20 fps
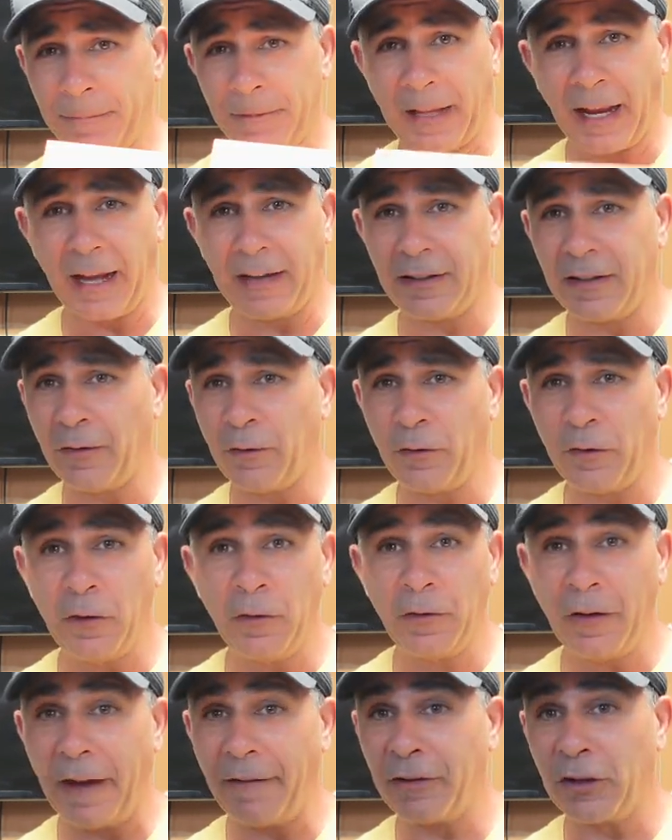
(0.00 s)
Guys, if
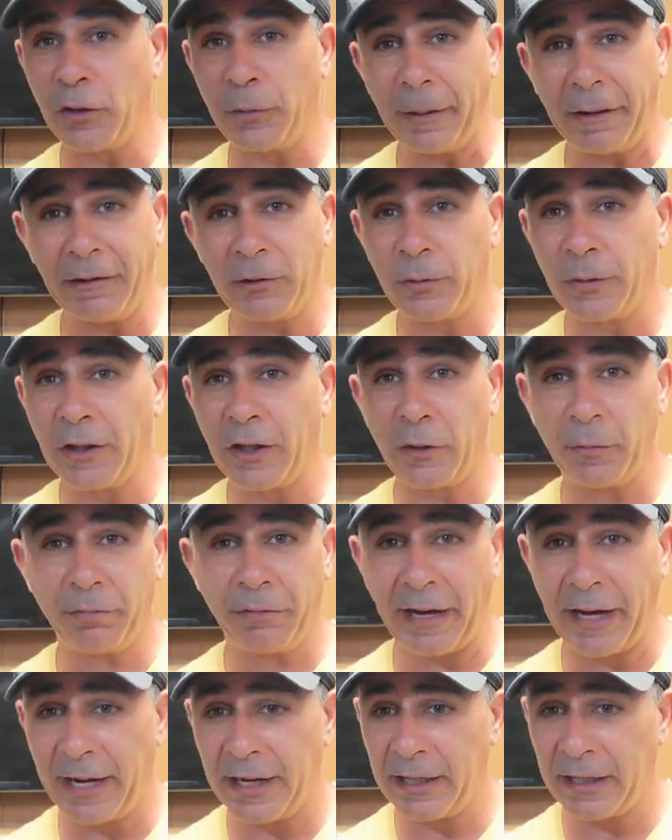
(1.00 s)
you have experience with this
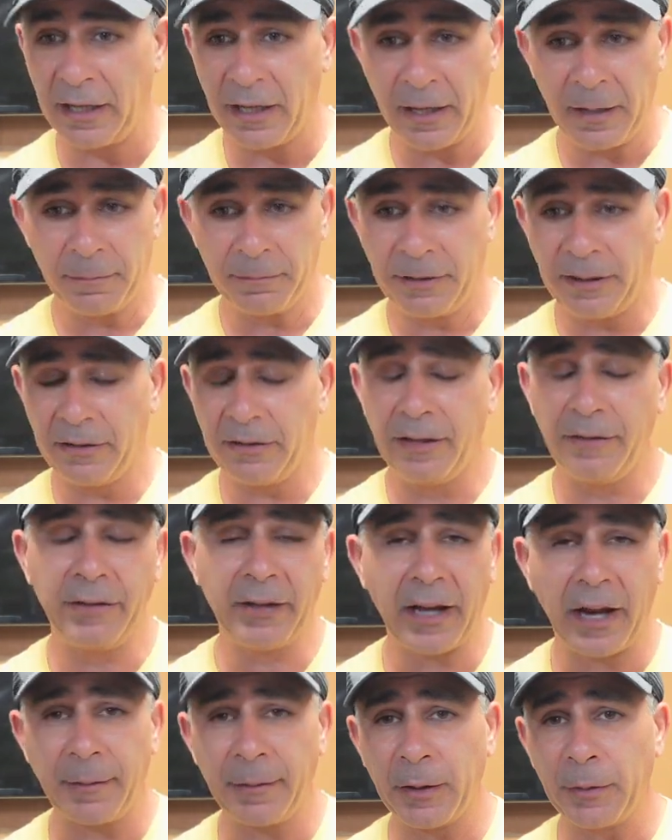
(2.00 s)
brand, please leave
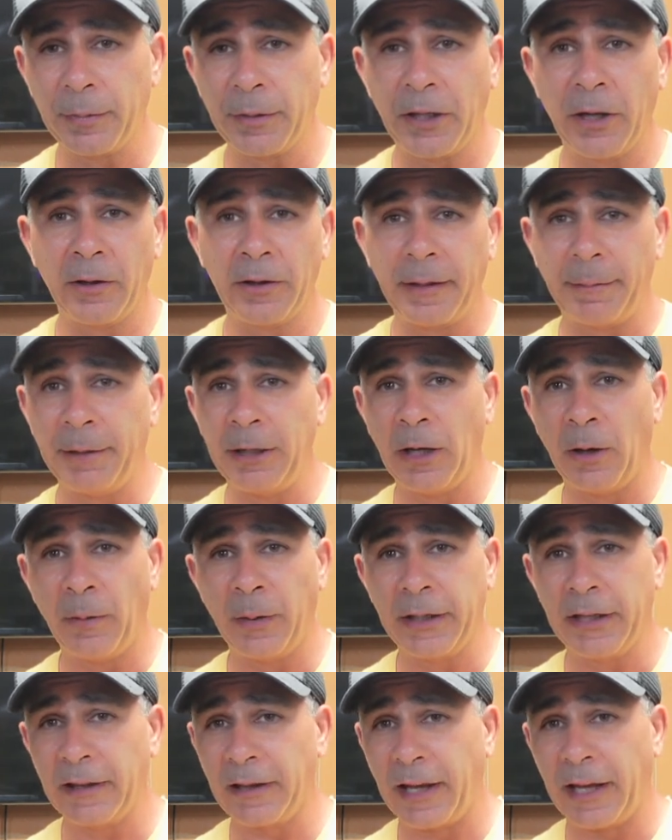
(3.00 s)
your comments below. Let me know
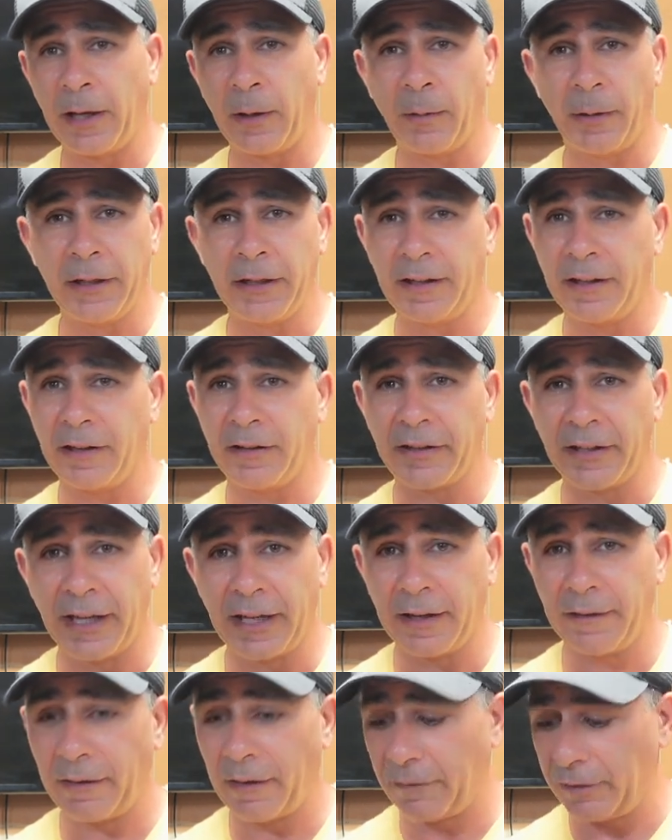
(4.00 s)
what you like, what you
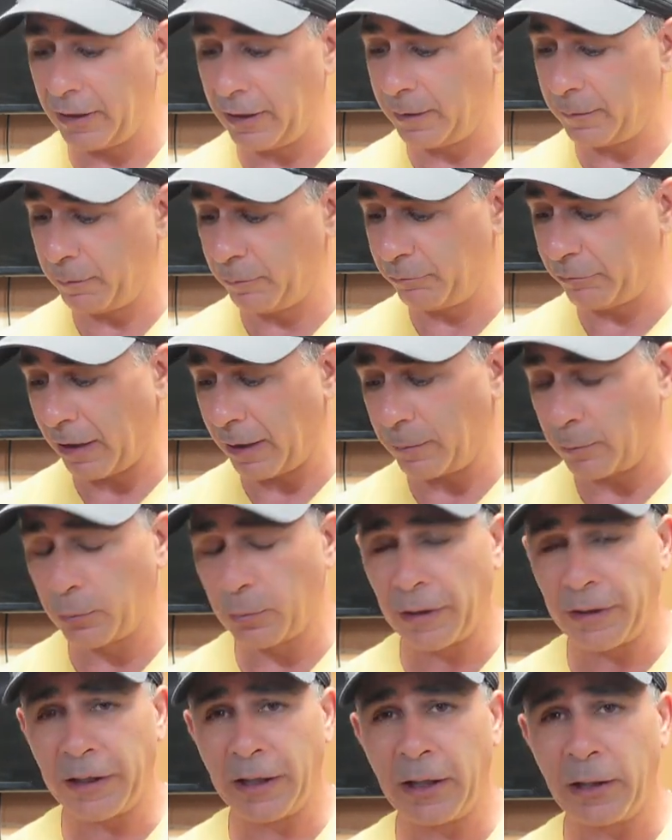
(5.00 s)
dislike, if you have any problems
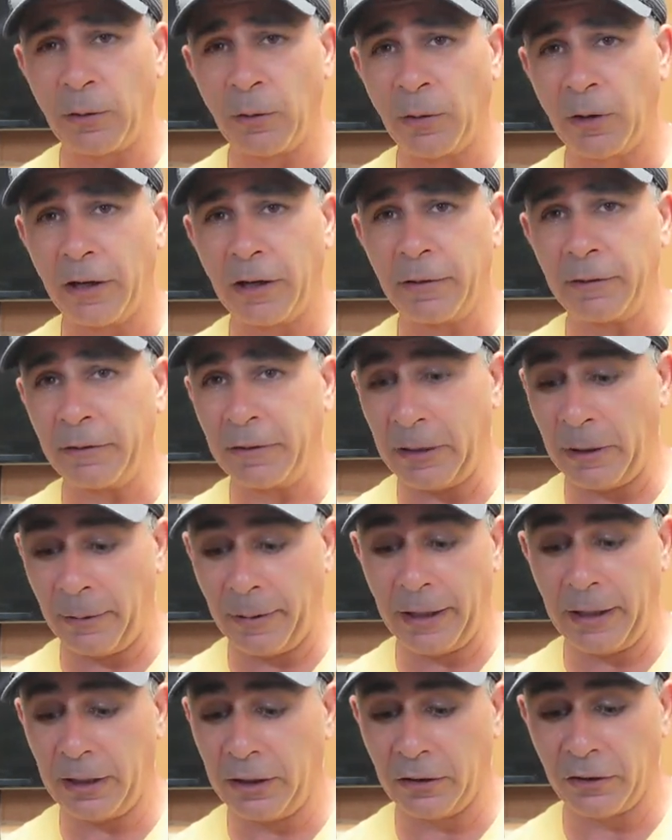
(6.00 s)
with it, or,
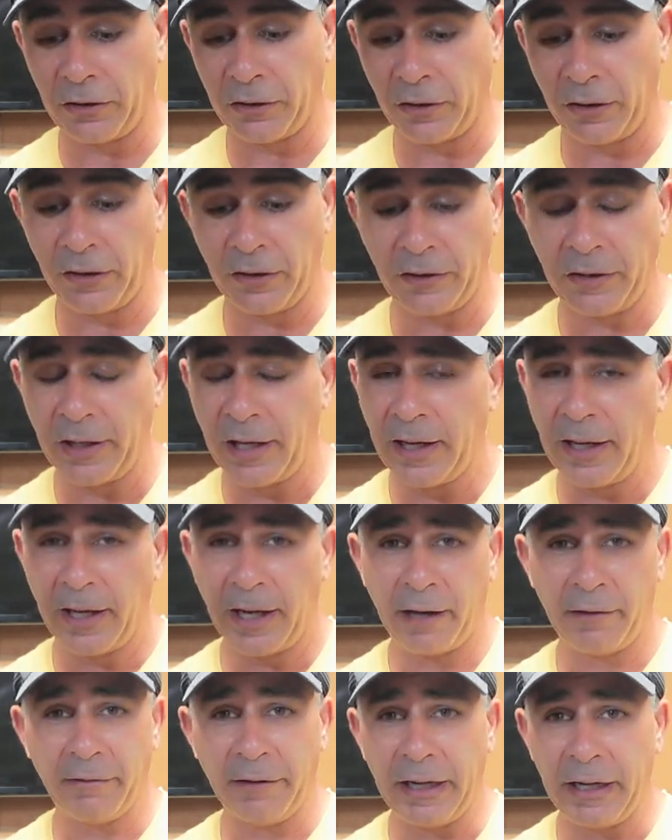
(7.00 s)
any concerns.
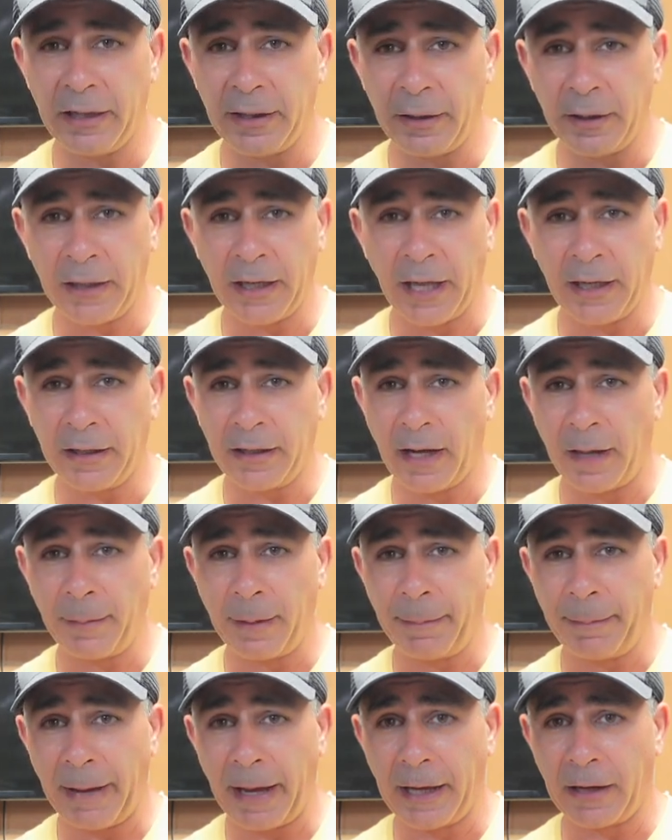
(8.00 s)
I read and
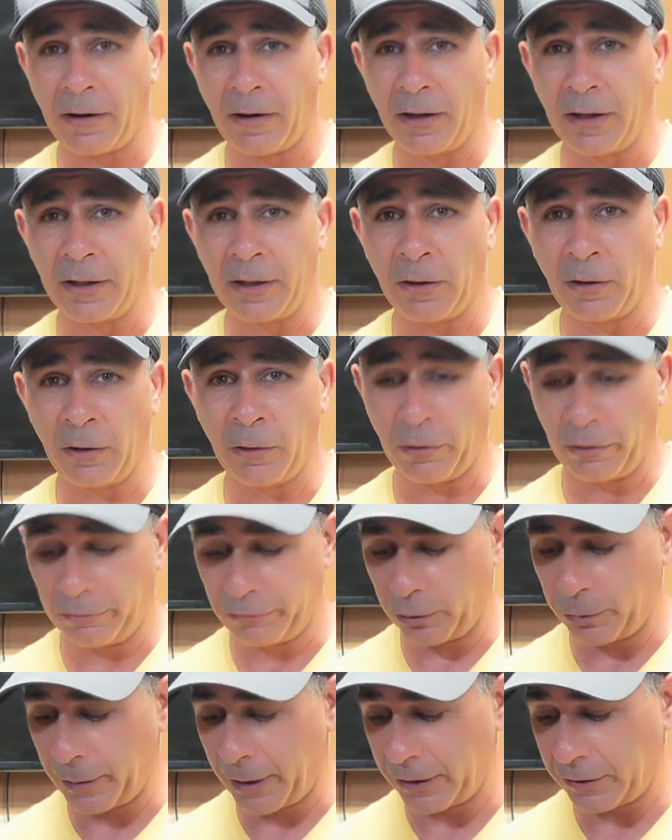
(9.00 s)
comment back on all the
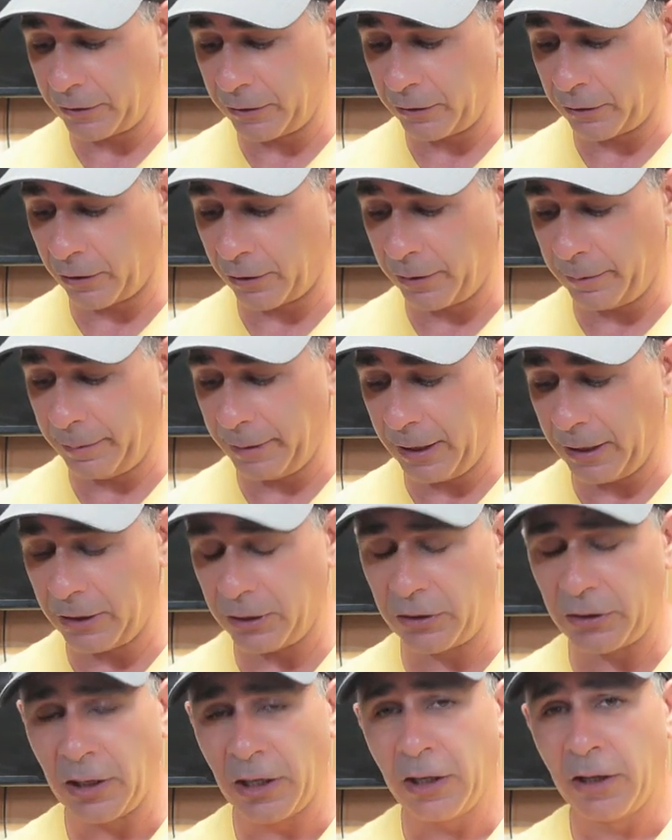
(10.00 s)
responses on the
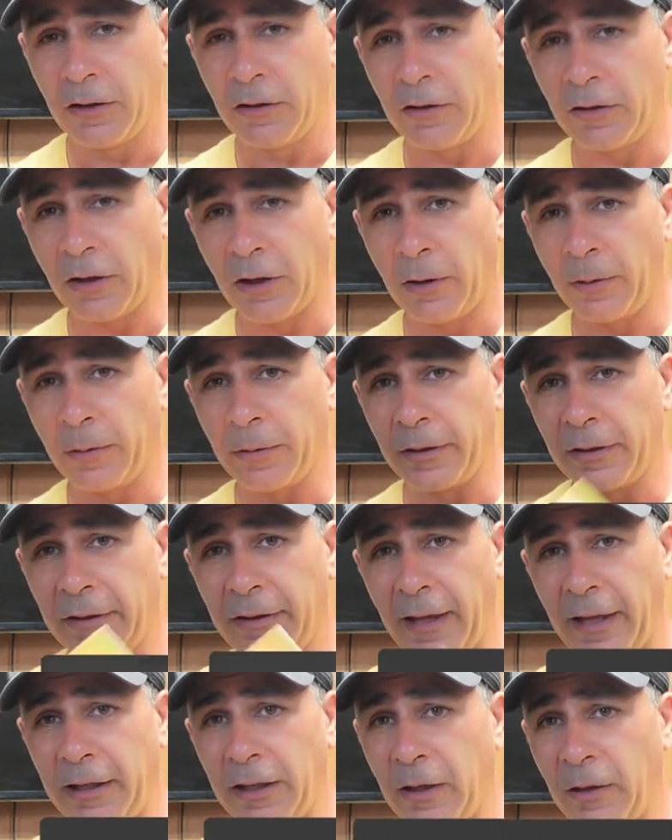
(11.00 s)
page. So
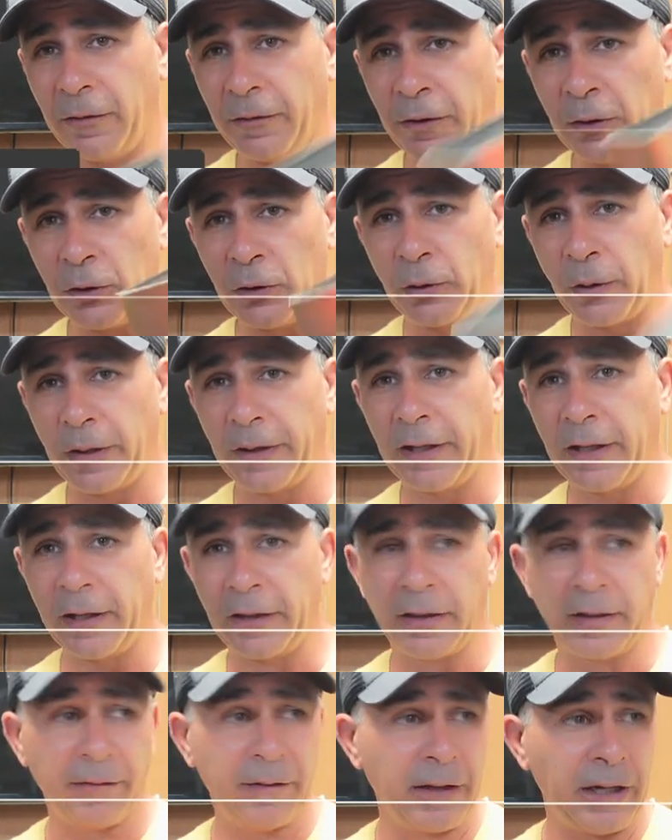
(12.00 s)
thank you. If you enjoyed
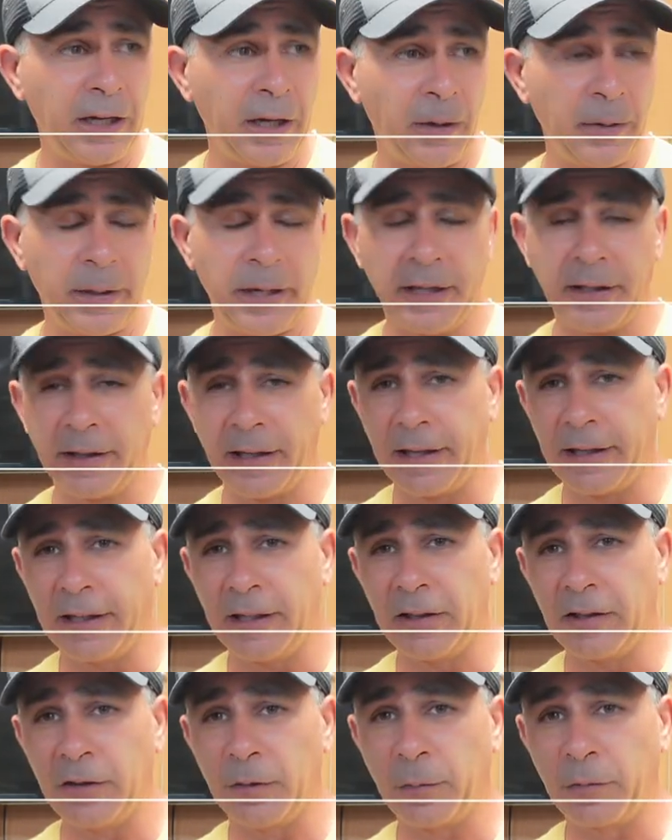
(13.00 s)
the video, hit like,
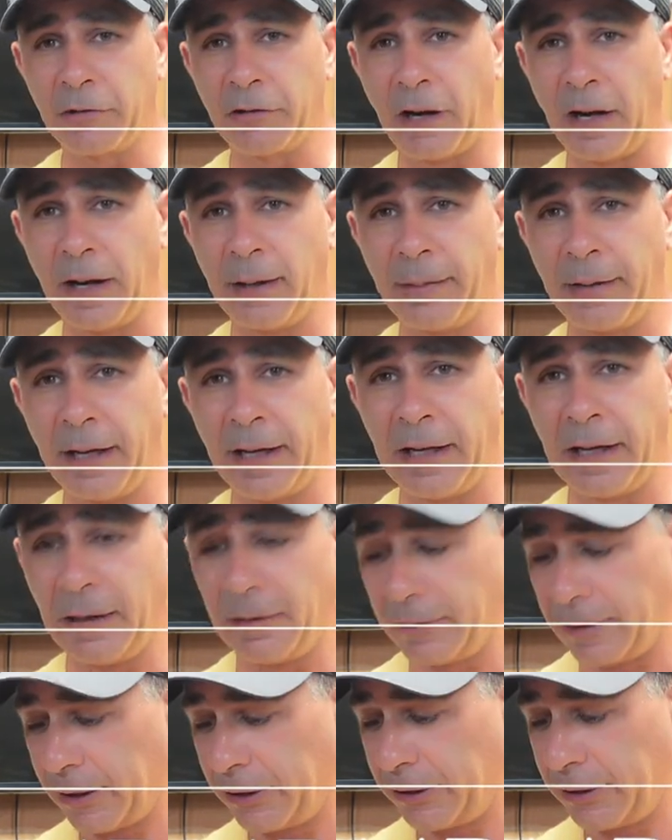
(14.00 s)
hit subscribe, and
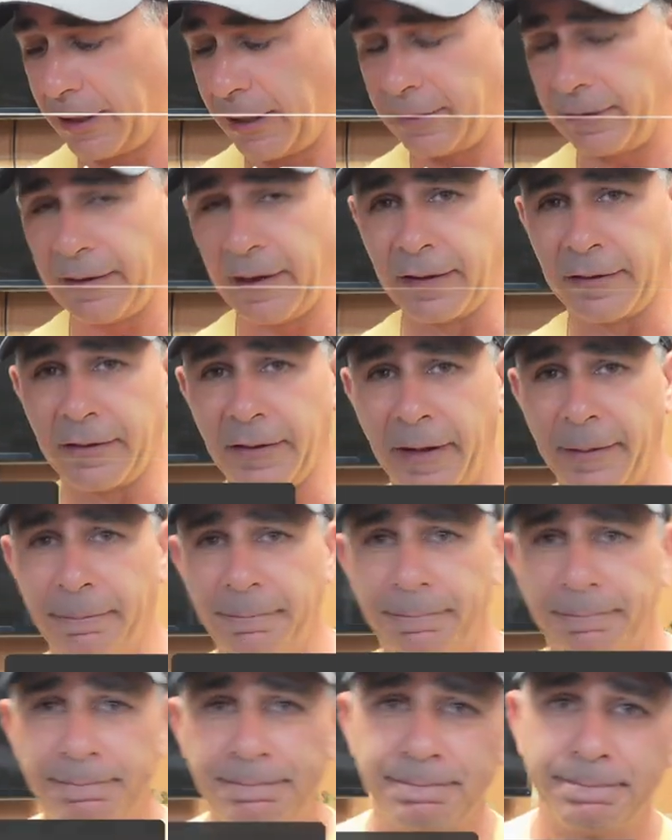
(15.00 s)
I'll catch you guys next
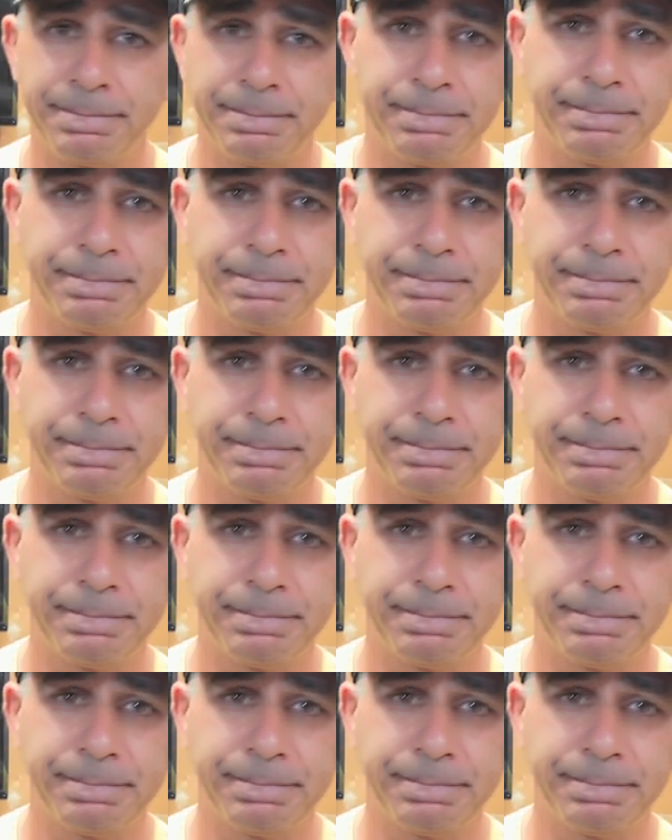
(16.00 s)
time.